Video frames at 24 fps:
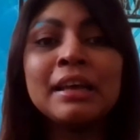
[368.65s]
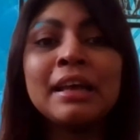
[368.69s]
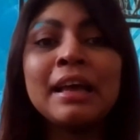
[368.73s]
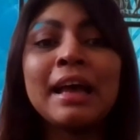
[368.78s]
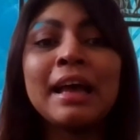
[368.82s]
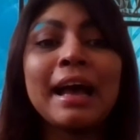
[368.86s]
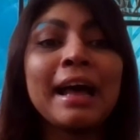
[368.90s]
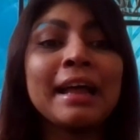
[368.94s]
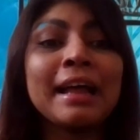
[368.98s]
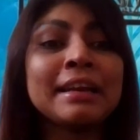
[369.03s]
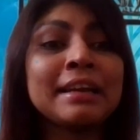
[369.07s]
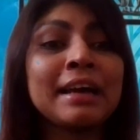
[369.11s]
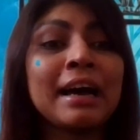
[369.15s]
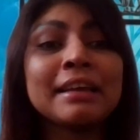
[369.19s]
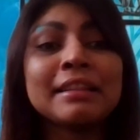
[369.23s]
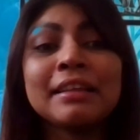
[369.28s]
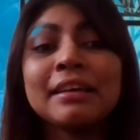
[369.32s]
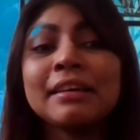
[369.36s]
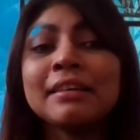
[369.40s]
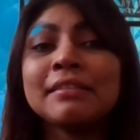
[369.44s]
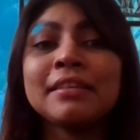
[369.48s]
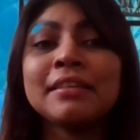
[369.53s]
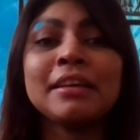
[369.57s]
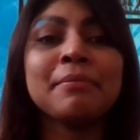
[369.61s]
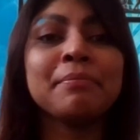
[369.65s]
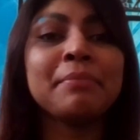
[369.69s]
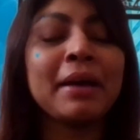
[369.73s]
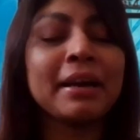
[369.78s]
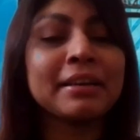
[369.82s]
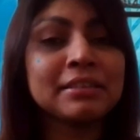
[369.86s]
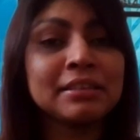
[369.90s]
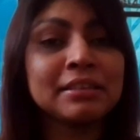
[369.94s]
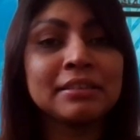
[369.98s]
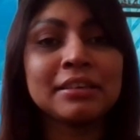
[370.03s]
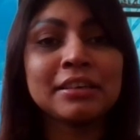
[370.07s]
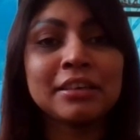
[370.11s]
And I think the impact
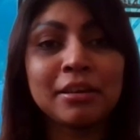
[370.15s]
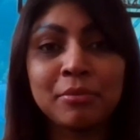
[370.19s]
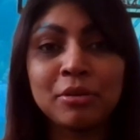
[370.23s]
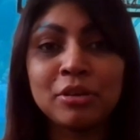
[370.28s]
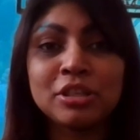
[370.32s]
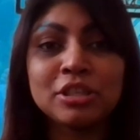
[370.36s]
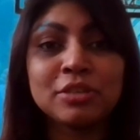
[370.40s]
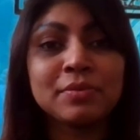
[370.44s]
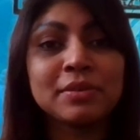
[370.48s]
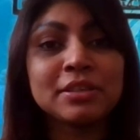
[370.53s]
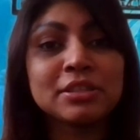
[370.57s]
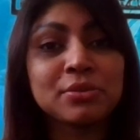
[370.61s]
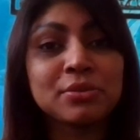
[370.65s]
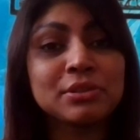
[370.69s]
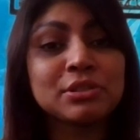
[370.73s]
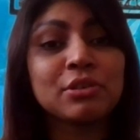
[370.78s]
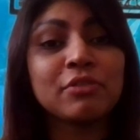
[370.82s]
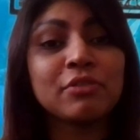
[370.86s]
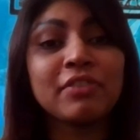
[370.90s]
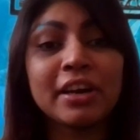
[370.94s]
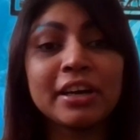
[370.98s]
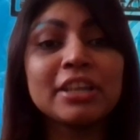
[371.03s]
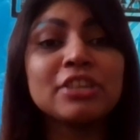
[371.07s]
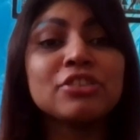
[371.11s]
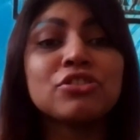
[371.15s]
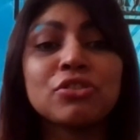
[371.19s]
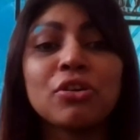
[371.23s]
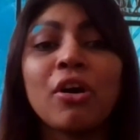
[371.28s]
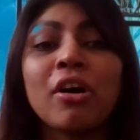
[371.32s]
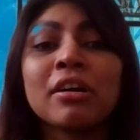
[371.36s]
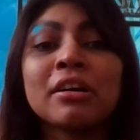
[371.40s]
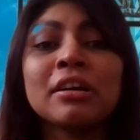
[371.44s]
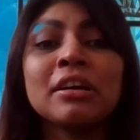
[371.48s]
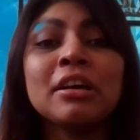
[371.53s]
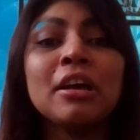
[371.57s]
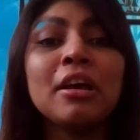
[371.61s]
in the community was also very
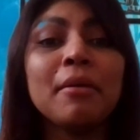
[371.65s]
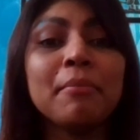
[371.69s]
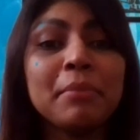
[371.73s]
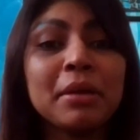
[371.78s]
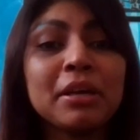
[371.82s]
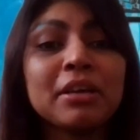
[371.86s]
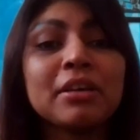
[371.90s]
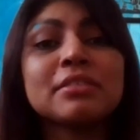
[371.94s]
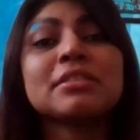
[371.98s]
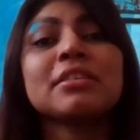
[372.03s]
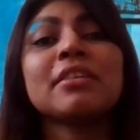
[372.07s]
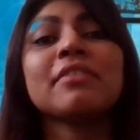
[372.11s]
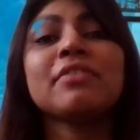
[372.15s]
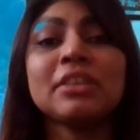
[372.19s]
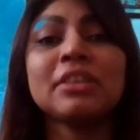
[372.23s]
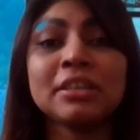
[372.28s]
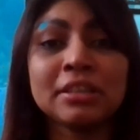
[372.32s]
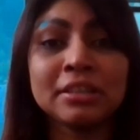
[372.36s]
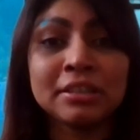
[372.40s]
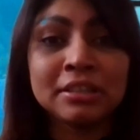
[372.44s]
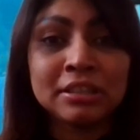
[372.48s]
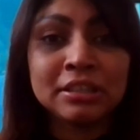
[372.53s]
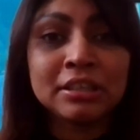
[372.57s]
strong because of the